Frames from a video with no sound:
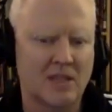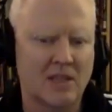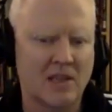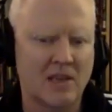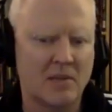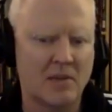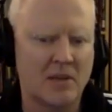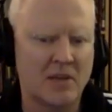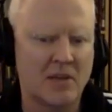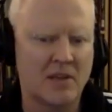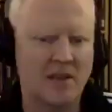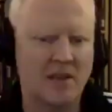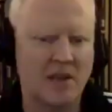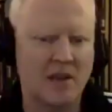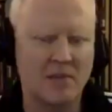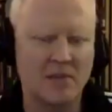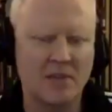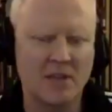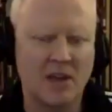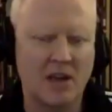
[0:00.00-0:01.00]
Yeah, man. I
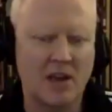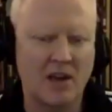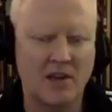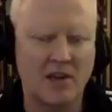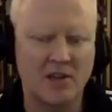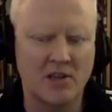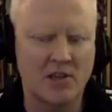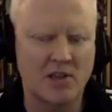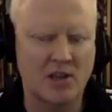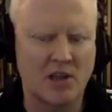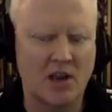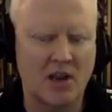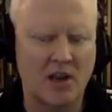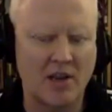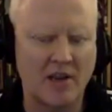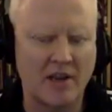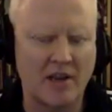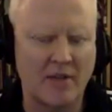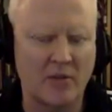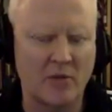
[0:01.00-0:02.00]
mean, I
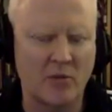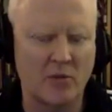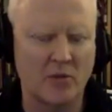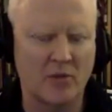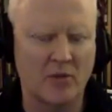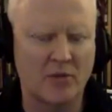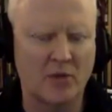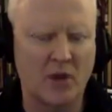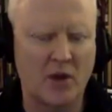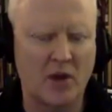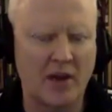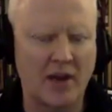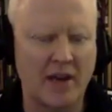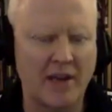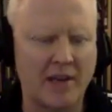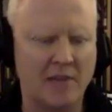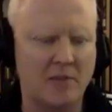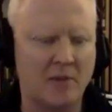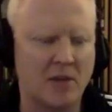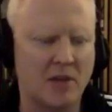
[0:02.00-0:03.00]
never would have thought
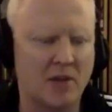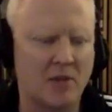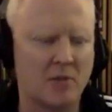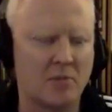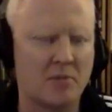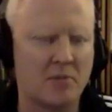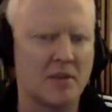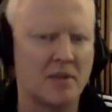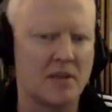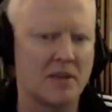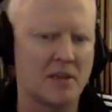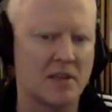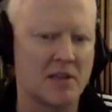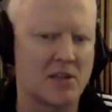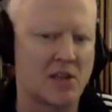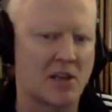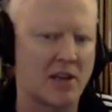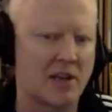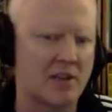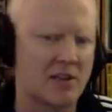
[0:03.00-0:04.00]
anybody would be
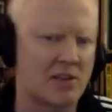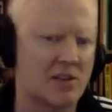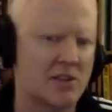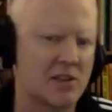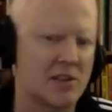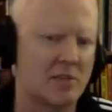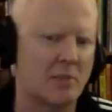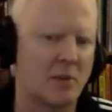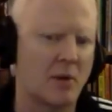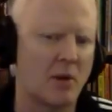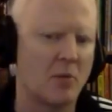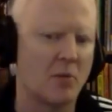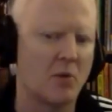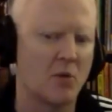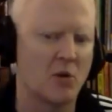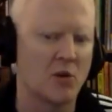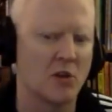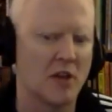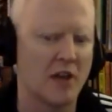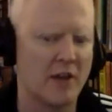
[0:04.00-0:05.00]
excited to see the
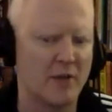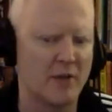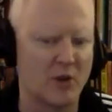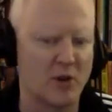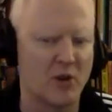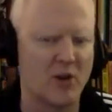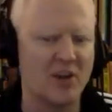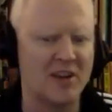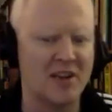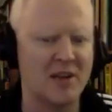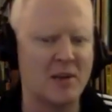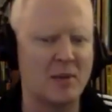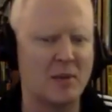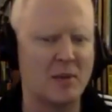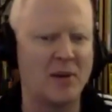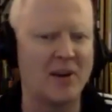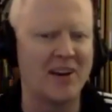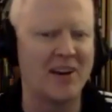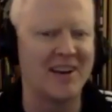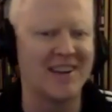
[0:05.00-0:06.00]
Balmoral ever.
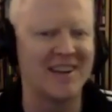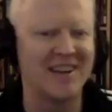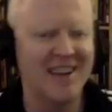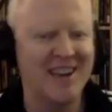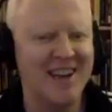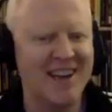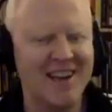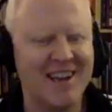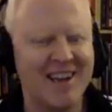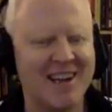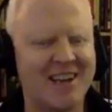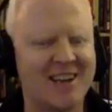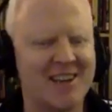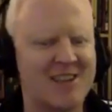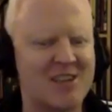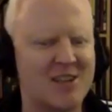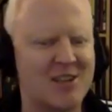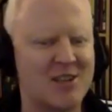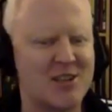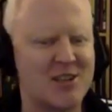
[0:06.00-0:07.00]
But I
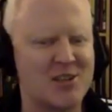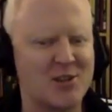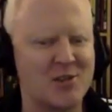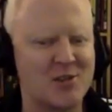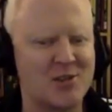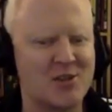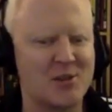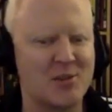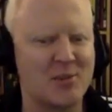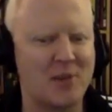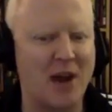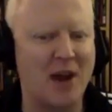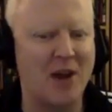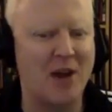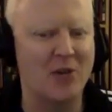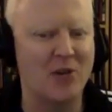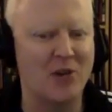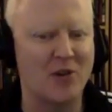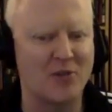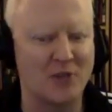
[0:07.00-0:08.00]
guess it just shows you the
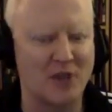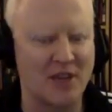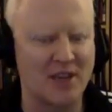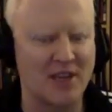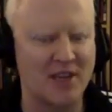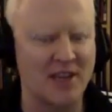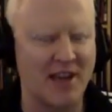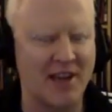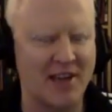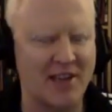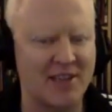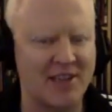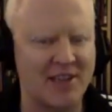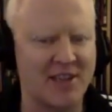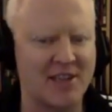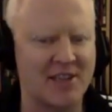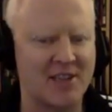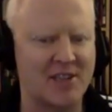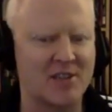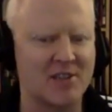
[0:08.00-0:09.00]
power of like connecting
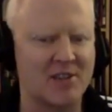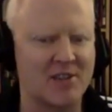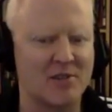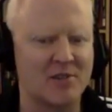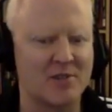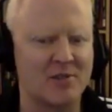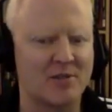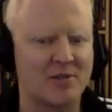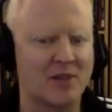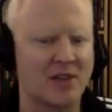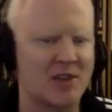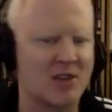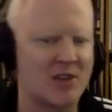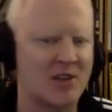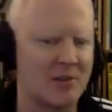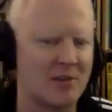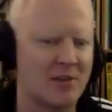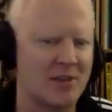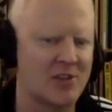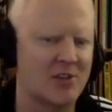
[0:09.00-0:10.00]
it to like
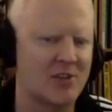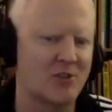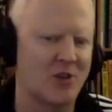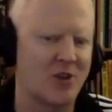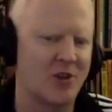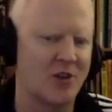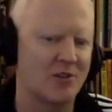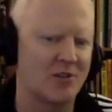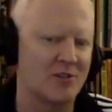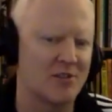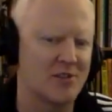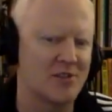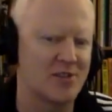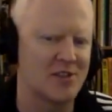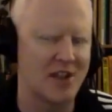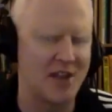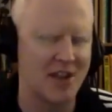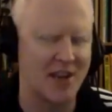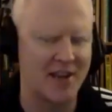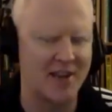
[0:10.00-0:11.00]
human
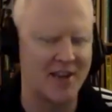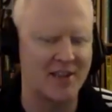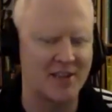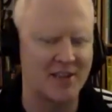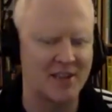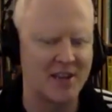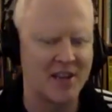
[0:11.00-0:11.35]
struggles and